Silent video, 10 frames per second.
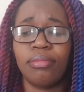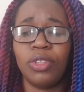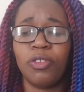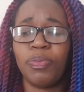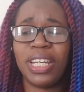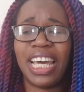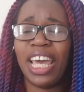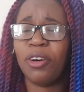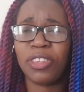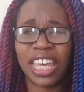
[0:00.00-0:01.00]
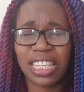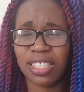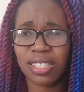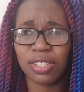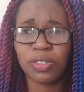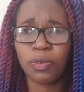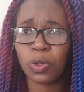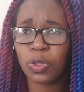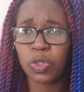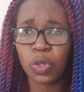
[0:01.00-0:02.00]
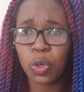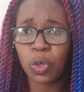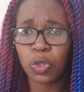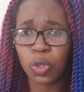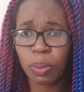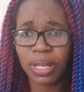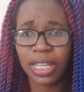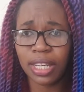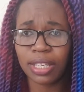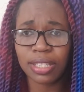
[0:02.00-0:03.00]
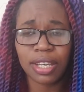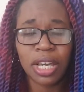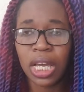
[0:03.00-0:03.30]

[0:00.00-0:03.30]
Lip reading: a healthcare assistant for so many years.